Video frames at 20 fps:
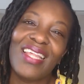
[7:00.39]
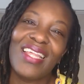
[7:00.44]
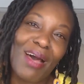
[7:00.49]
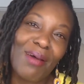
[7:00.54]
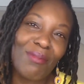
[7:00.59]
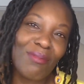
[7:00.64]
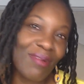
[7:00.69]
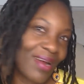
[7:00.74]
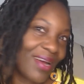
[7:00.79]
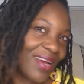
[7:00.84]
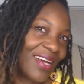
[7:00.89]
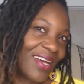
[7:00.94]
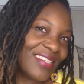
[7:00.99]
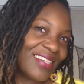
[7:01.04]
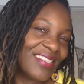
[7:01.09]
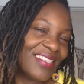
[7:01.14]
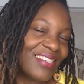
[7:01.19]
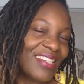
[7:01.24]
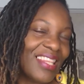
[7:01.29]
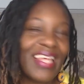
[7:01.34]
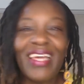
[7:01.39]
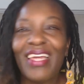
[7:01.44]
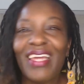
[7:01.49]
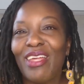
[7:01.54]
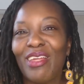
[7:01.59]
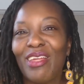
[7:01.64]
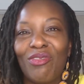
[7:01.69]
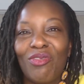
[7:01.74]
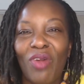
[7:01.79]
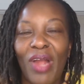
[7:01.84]
up, run,
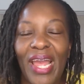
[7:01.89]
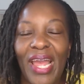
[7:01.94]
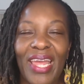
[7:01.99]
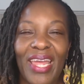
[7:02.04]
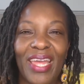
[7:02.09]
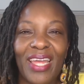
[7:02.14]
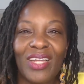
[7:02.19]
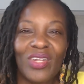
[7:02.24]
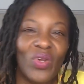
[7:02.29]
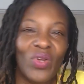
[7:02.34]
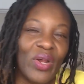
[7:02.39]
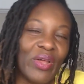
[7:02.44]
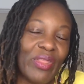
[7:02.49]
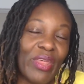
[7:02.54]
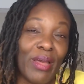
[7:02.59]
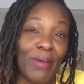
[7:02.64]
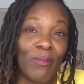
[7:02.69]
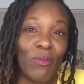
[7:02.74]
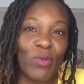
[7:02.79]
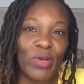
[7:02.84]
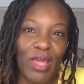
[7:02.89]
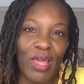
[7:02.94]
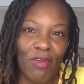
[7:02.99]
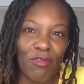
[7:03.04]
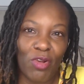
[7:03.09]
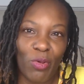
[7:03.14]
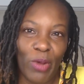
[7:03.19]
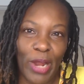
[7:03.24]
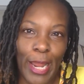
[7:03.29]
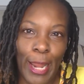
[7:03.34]
leave, right? Ignore them,
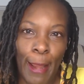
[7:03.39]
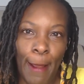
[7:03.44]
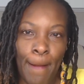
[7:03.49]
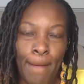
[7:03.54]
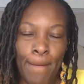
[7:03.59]
whatever, right?